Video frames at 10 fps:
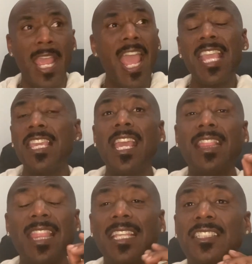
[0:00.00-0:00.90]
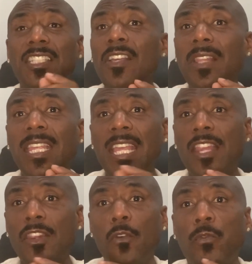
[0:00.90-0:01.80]
And yet they still ain't
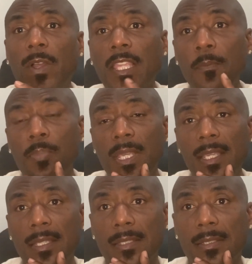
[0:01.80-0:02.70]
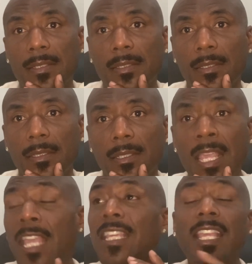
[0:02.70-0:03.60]
got no fucking peace.
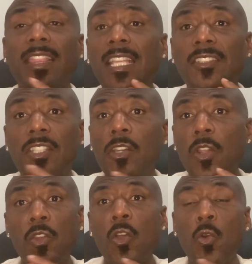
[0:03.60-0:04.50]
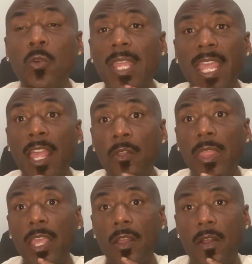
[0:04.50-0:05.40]
Yet they still don't know who the hell
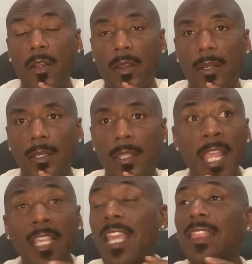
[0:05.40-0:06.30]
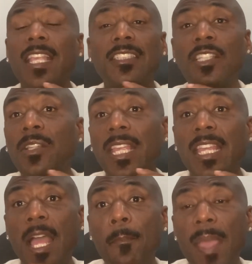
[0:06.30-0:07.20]
they are. Yet they still
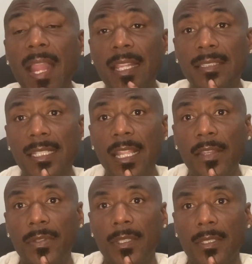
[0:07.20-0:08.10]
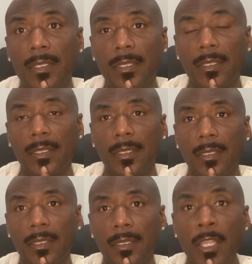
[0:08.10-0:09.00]
ain't got balanced living.
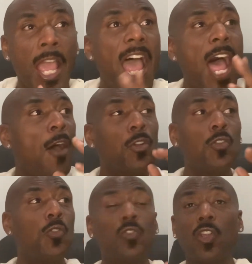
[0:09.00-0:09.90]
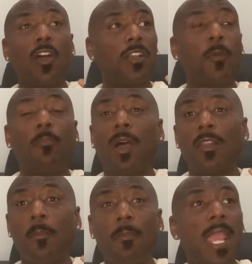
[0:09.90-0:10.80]
How do you talk
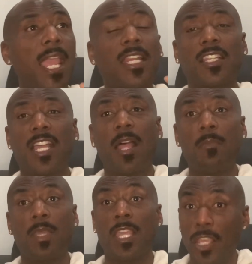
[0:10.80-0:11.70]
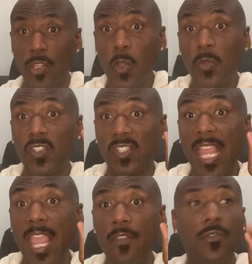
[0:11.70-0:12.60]
about a man coming, your
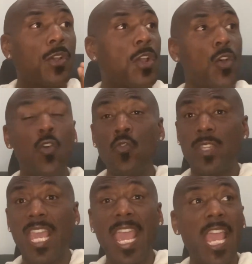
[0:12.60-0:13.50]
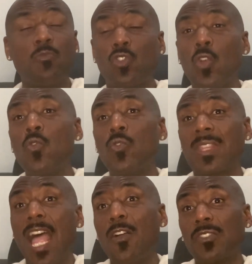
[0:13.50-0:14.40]
Savior, who came
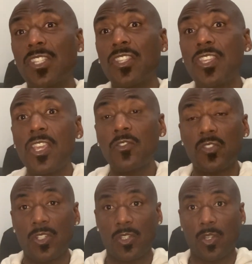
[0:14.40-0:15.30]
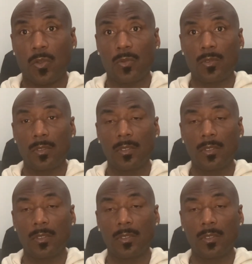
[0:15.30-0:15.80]
2,000 years ago